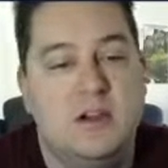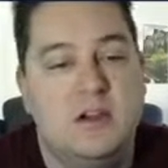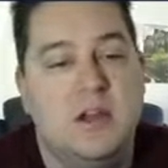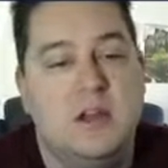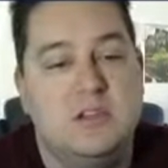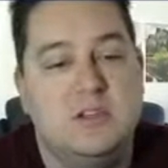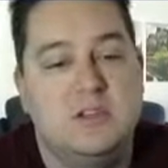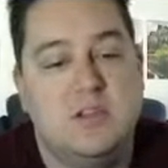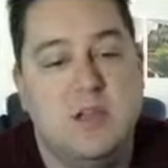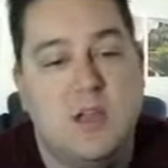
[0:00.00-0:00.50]
you're
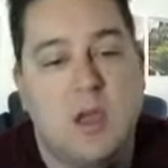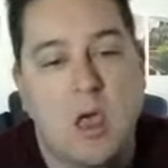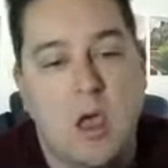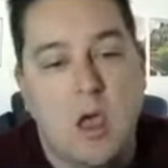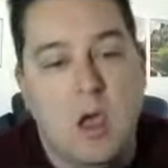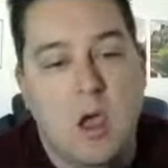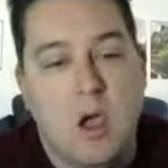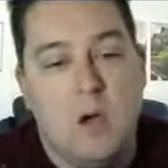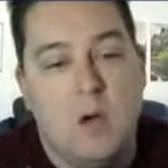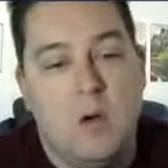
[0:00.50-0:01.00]
not just like
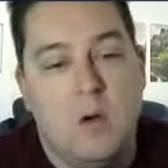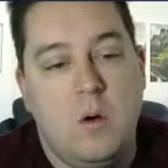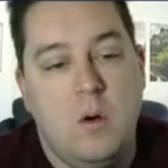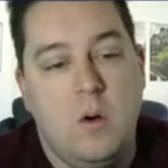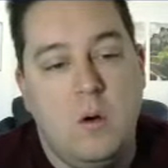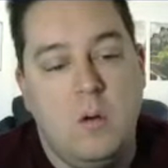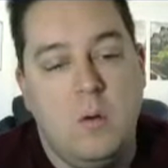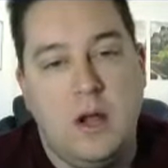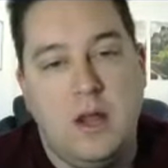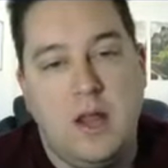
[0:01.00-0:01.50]

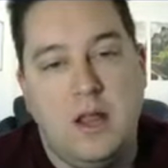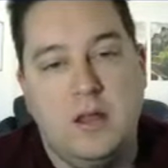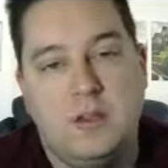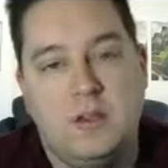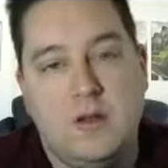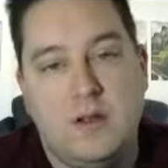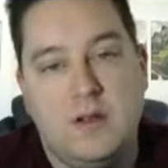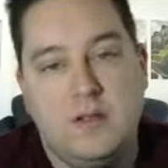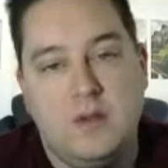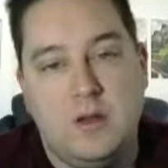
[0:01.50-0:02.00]
1 and
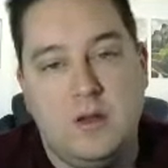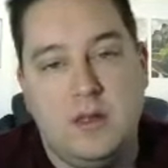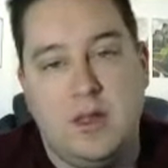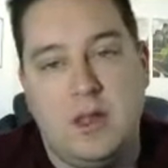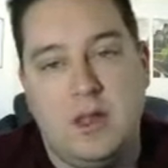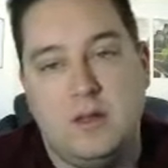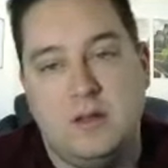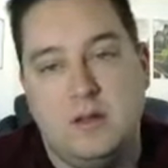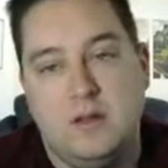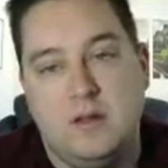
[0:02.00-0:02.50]
2 and 3
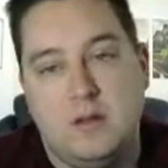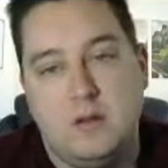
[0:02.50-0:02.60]
and